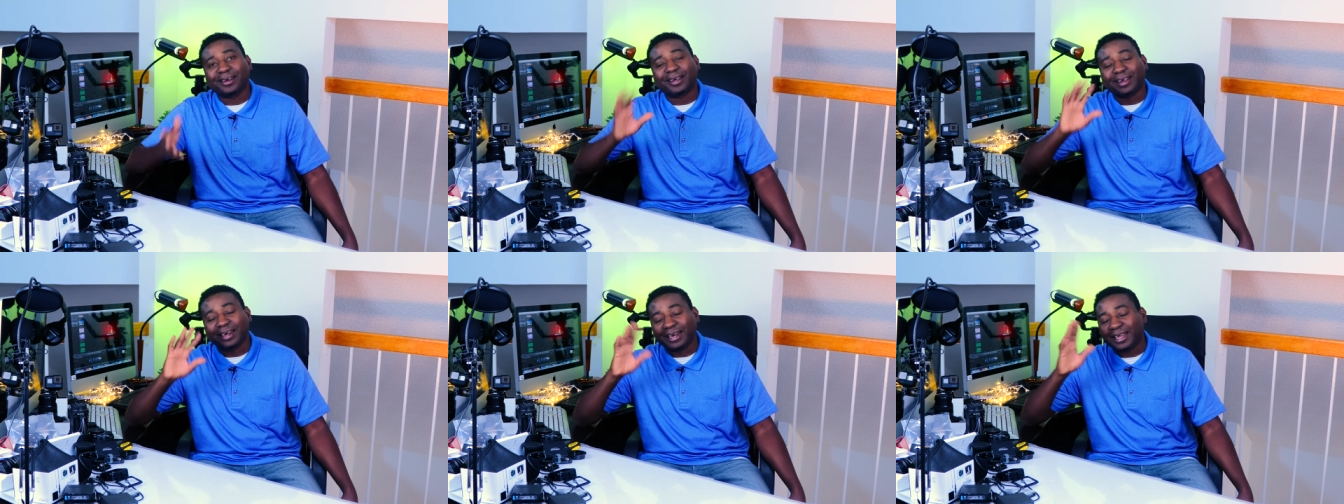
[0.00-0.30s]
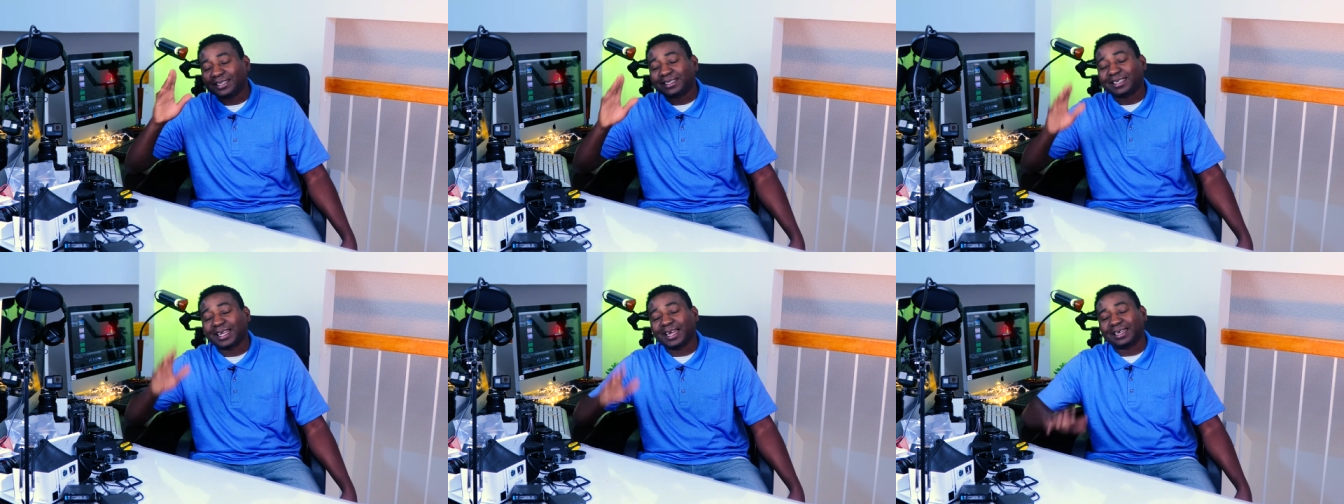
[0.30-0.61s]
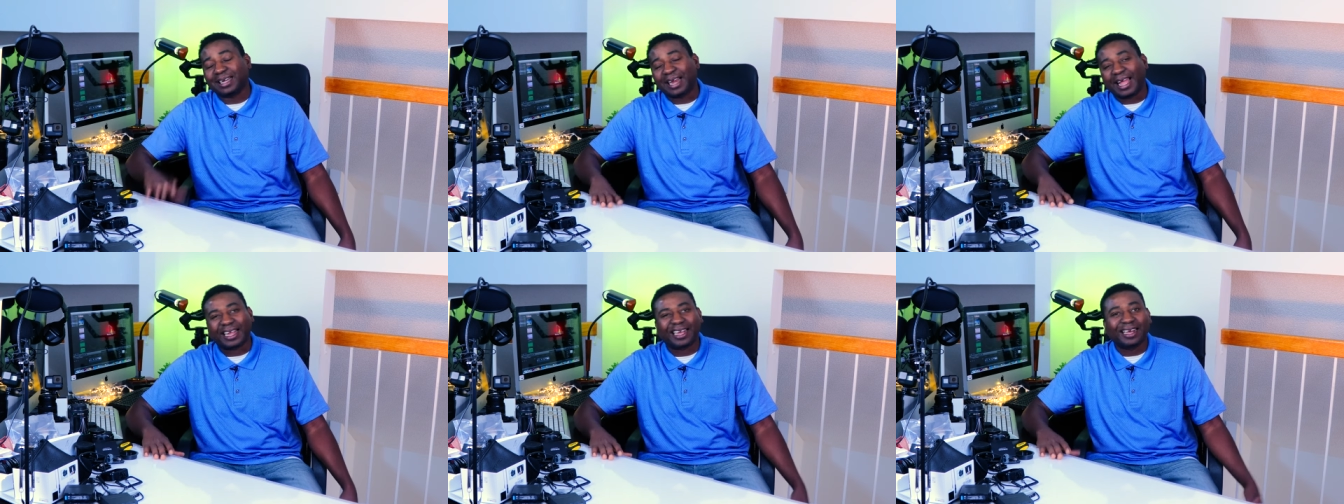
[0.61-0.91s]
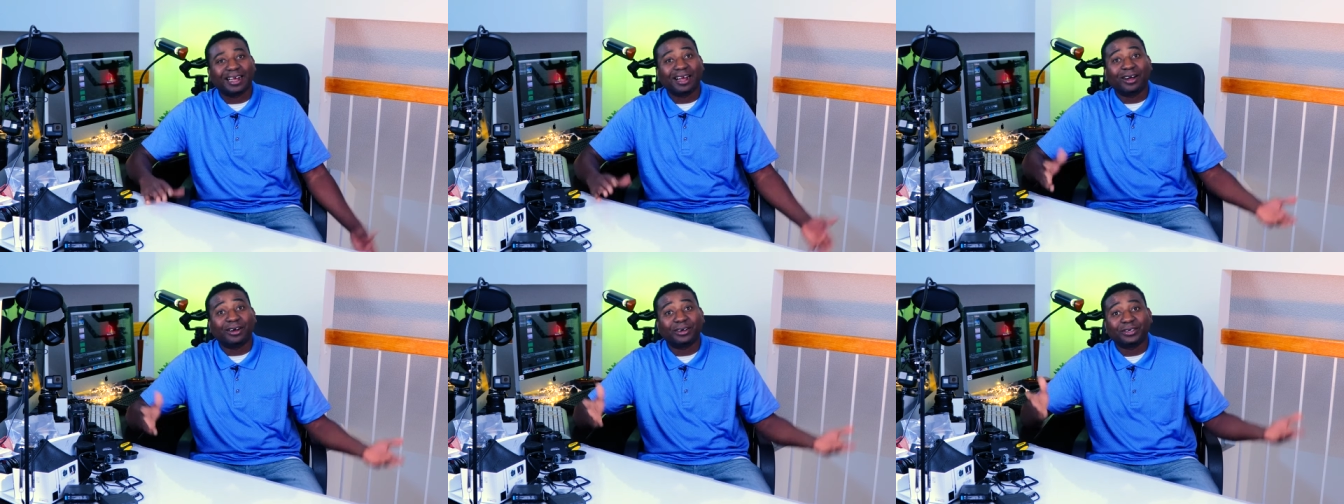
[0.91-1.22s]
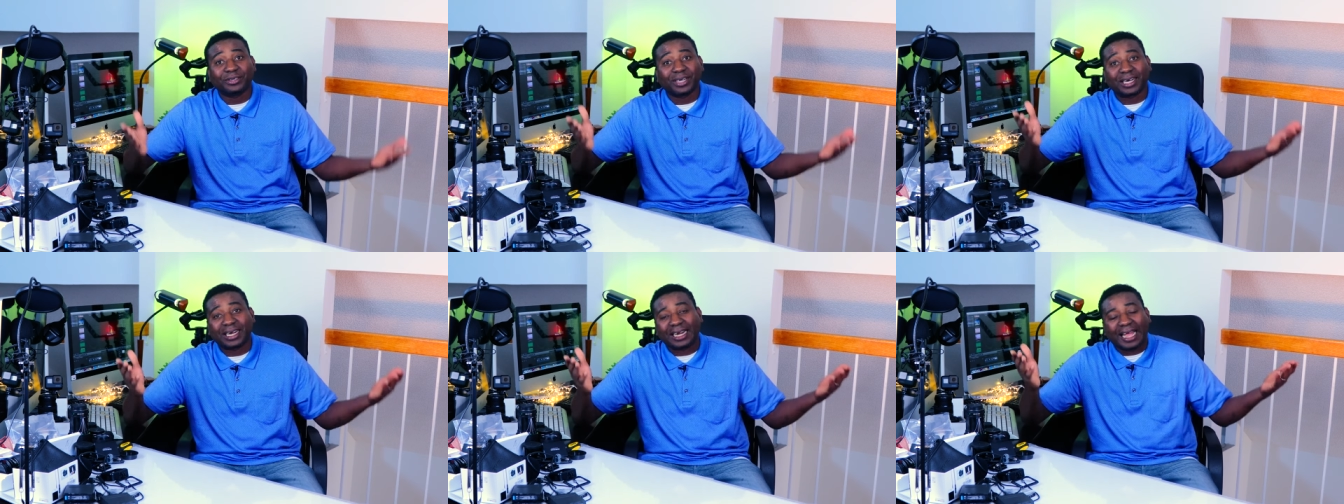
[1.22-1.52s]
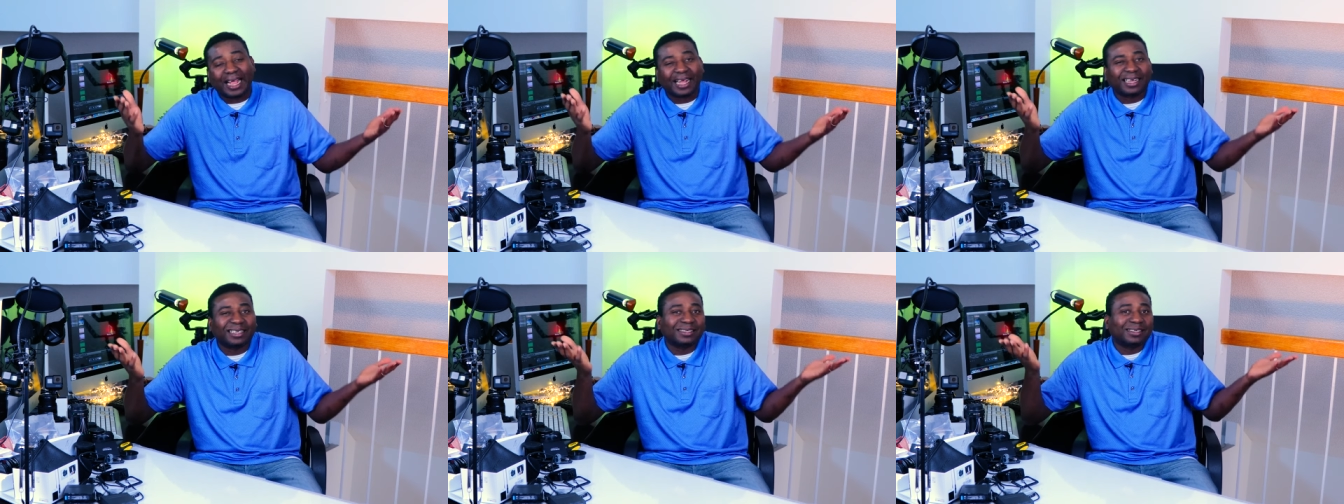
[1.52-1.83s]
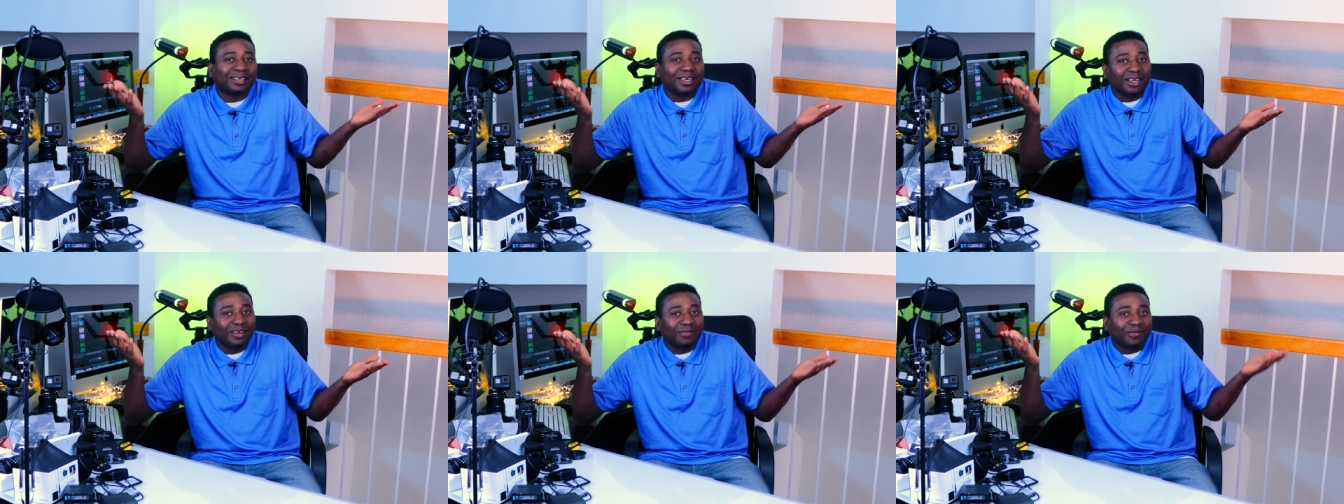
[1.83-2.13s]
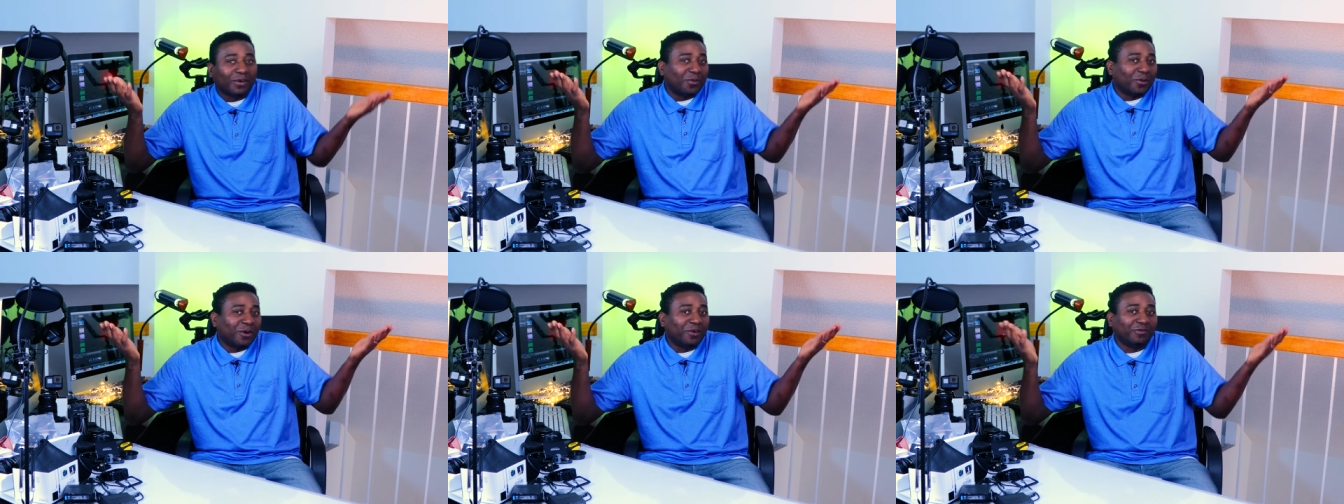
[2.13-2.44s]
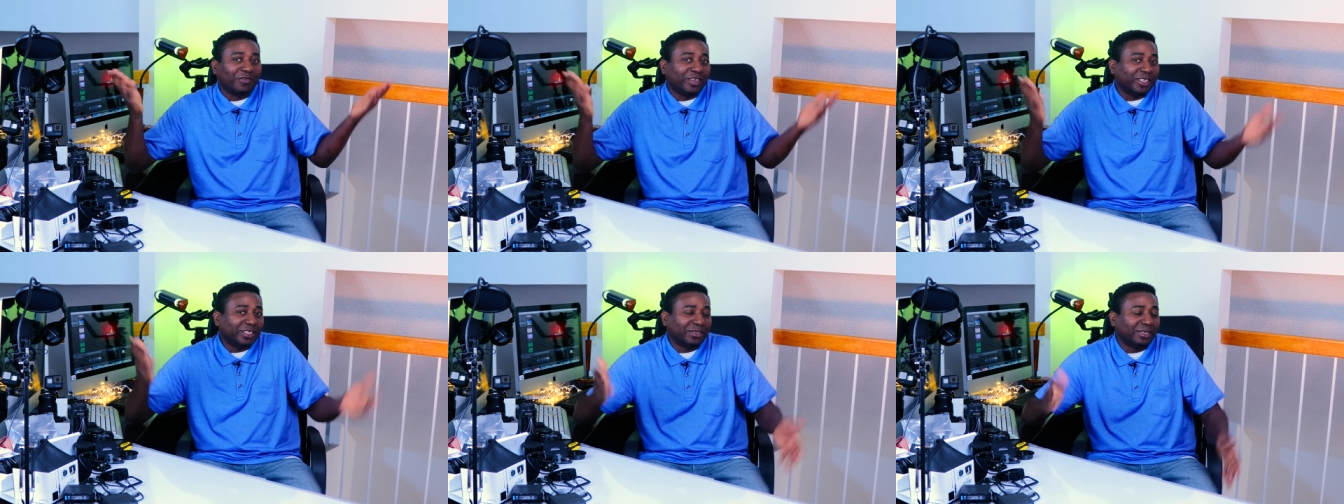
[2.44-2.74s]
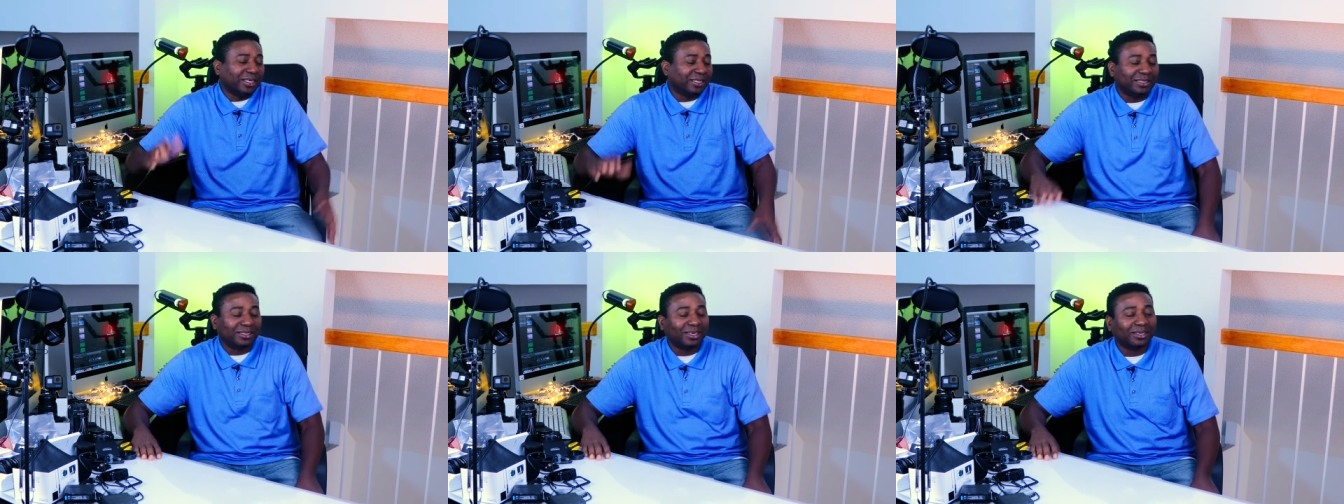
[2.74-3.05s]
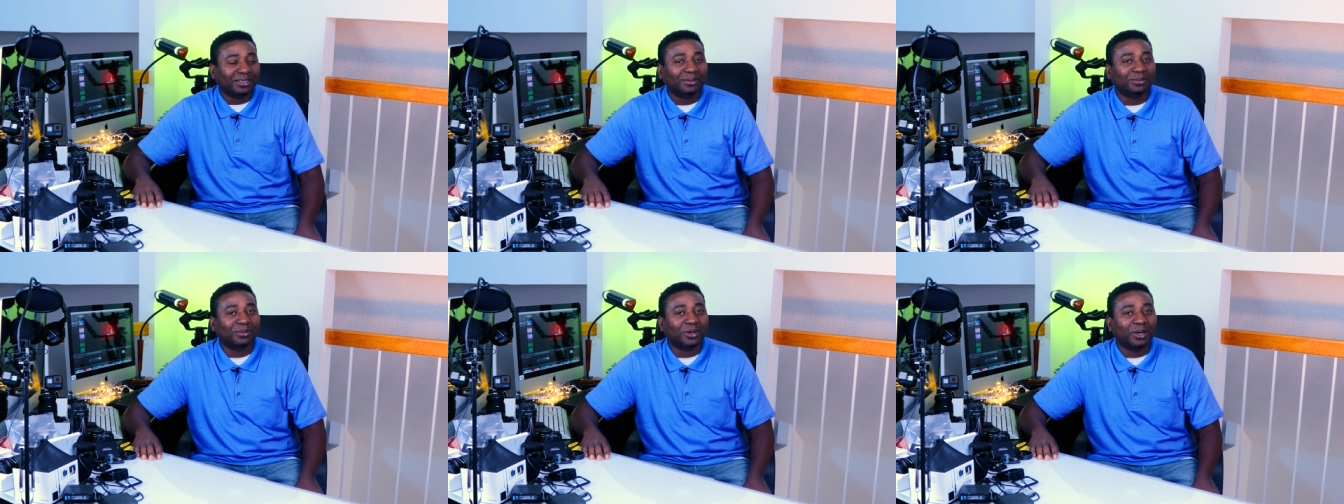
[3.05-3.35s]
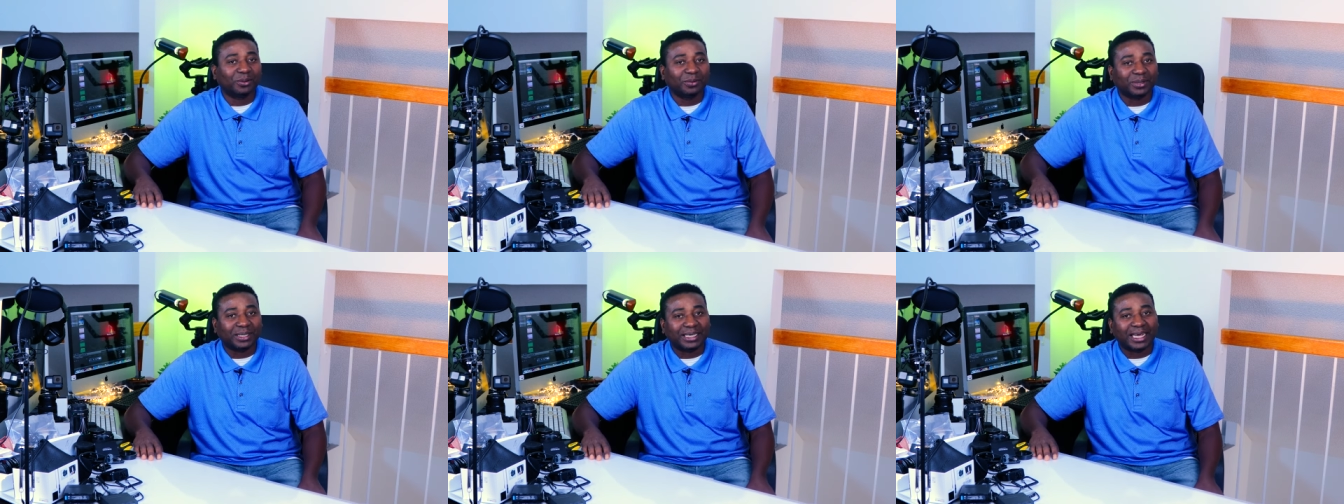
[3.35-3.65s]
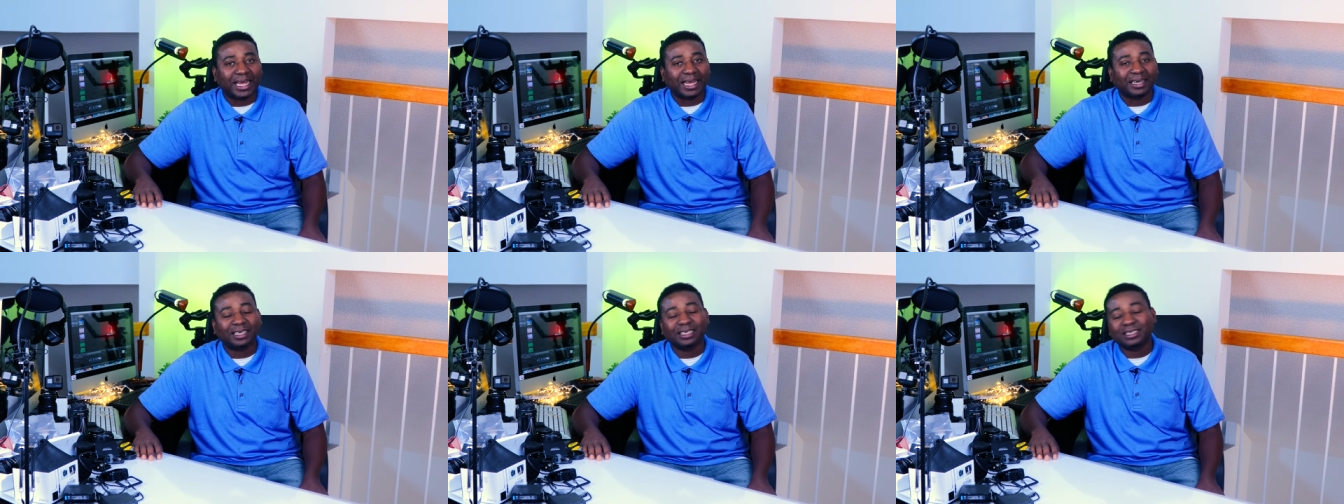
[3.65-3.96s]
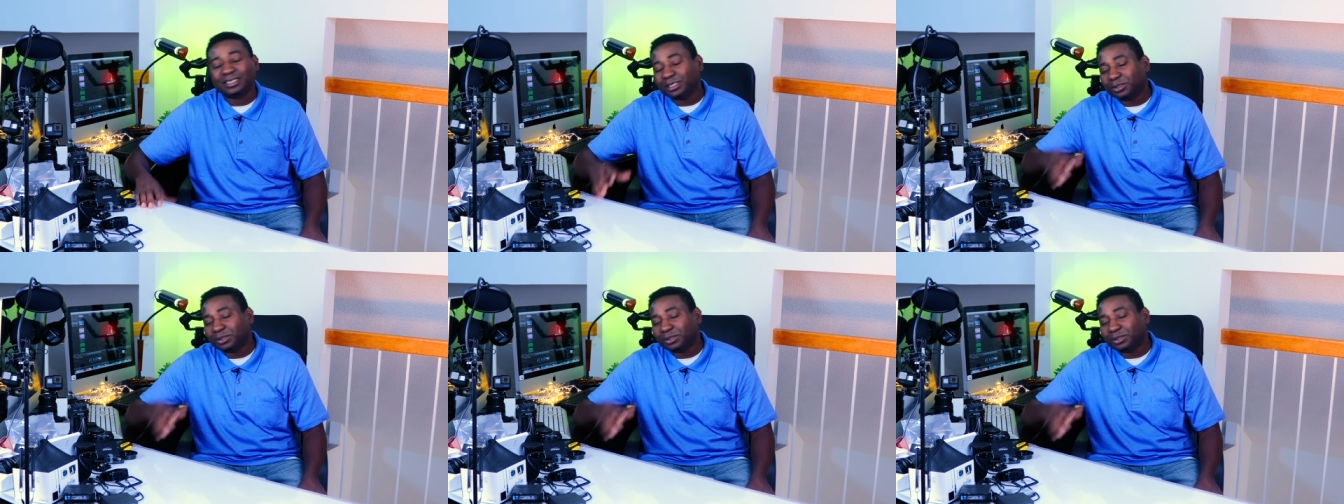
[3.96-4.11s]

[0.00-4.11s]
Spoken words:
Let's get like 100 likes for one video. There's nothing wrong with that.